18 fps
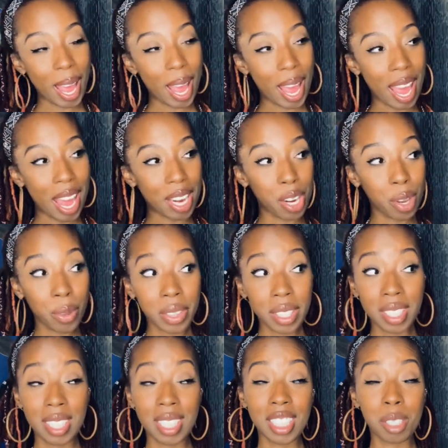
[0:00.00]
I know
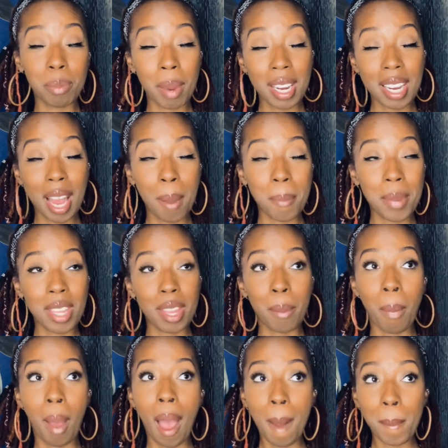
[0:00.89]
that this might not be the
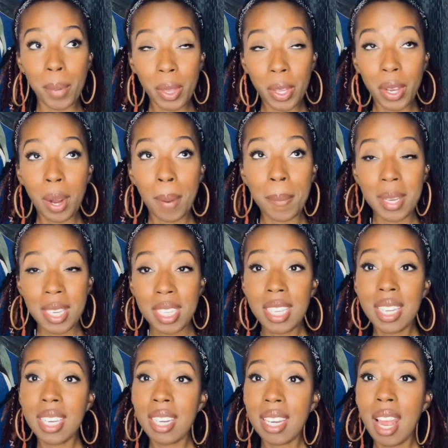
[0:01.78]
popular
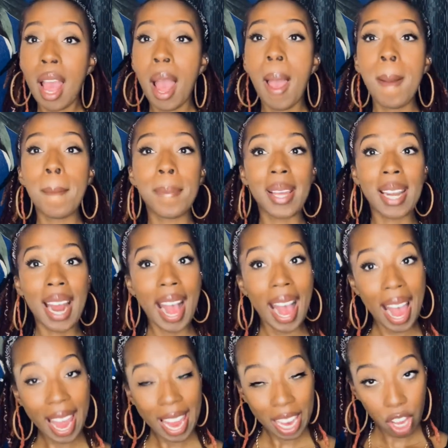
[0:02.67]
opinion, but
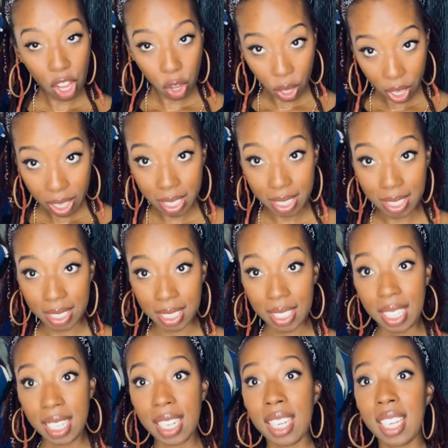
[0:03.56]
I
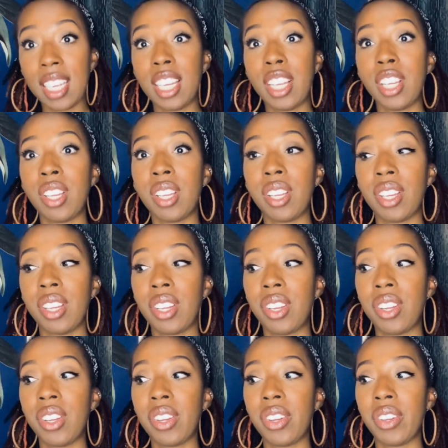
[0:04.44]
honestly
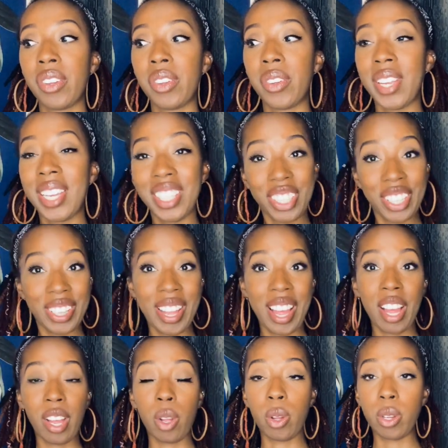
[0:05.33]

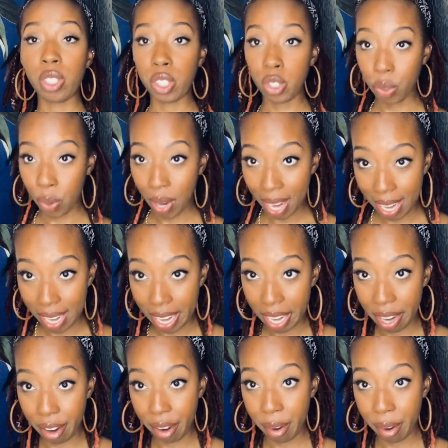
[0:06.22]
interlock on dry hair.